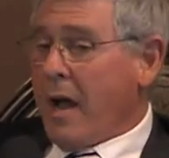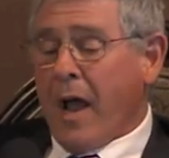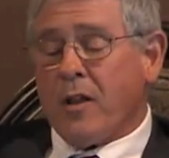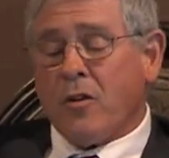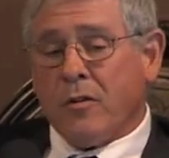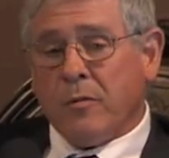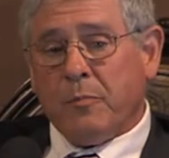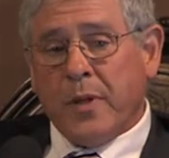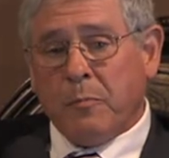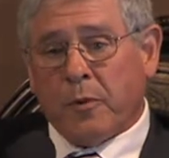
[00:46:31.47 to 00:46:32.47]
I
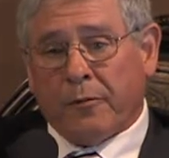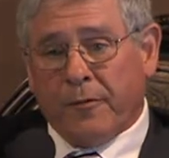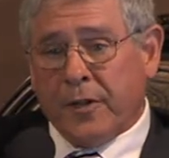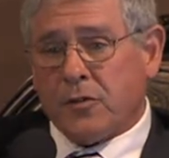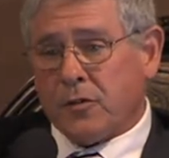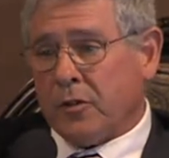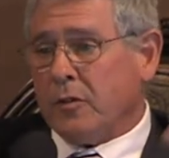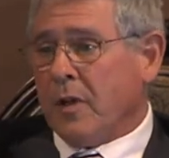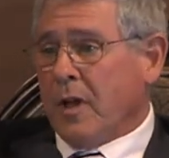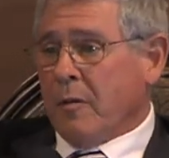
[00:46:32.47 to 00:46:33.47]
couldn't be
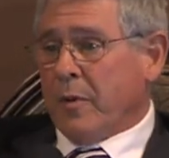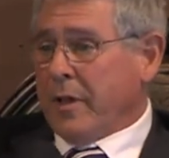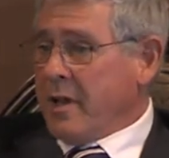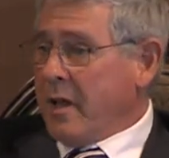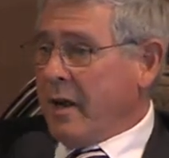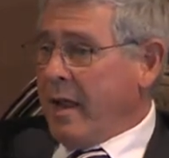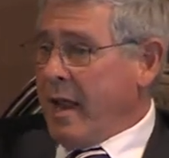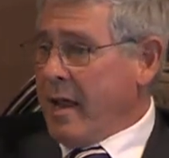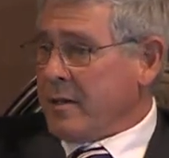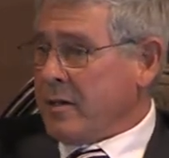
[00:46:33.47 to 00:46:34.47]
provincial, but yet I
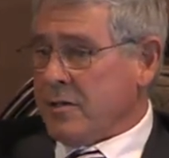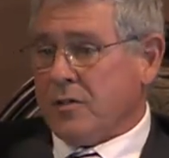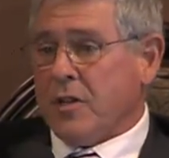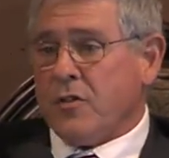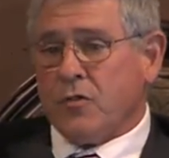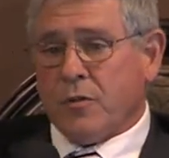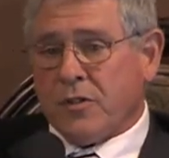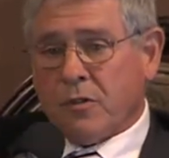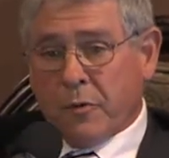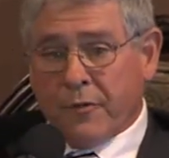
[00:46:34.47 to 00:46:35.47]
had
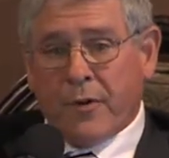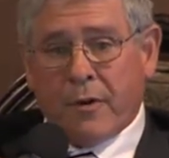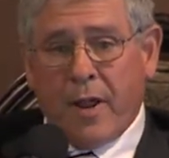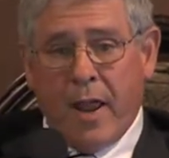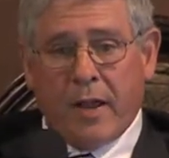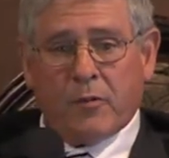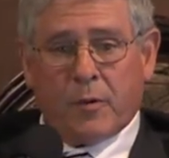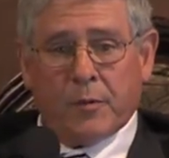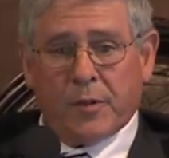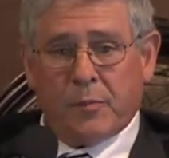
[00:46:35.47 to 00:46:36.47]
constituents that were very
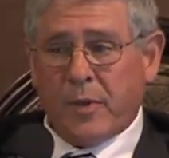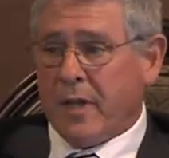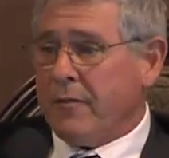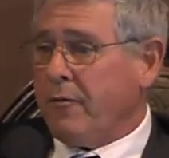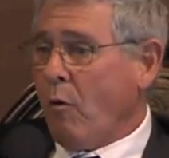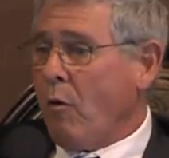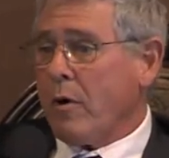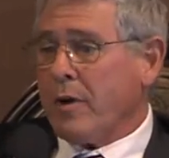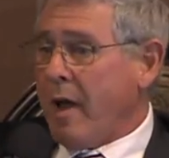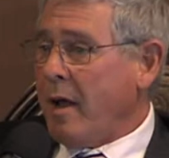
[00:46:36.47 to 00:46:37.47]
angry with me
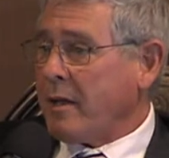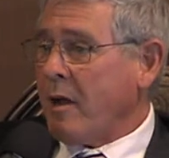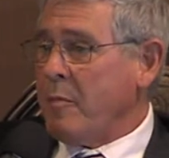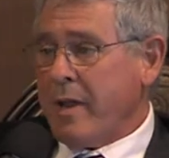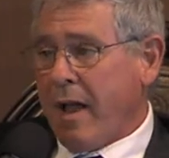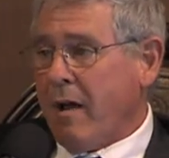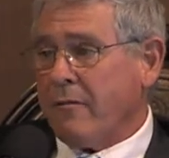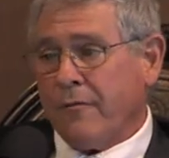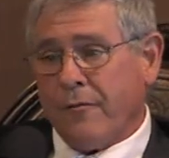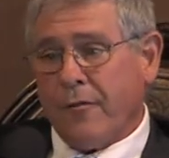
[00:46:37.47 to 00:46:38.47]
for not coming
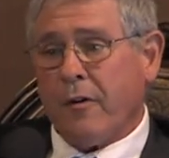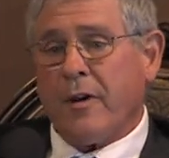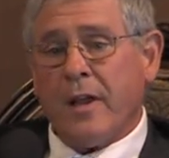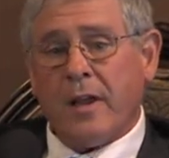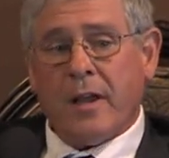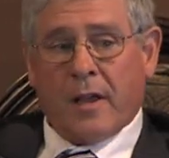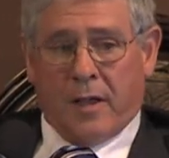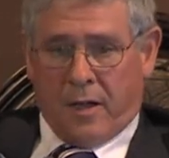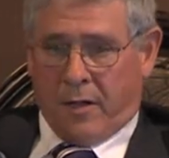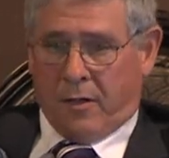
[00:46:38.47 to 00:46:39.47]
out very
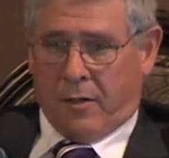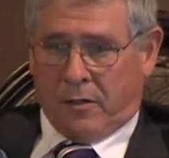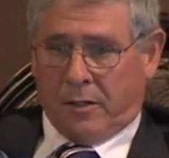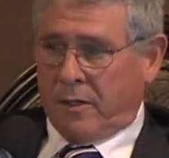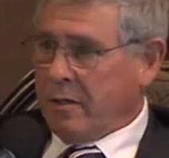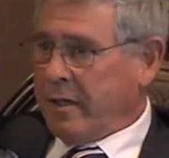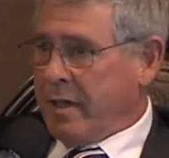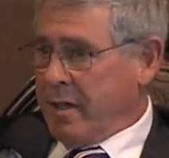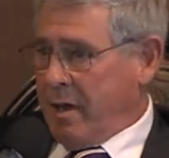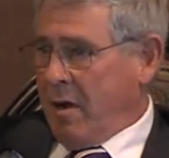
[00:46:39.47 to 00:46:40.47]

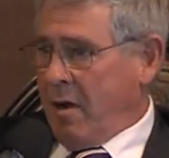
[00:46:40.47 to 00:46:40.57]
clearly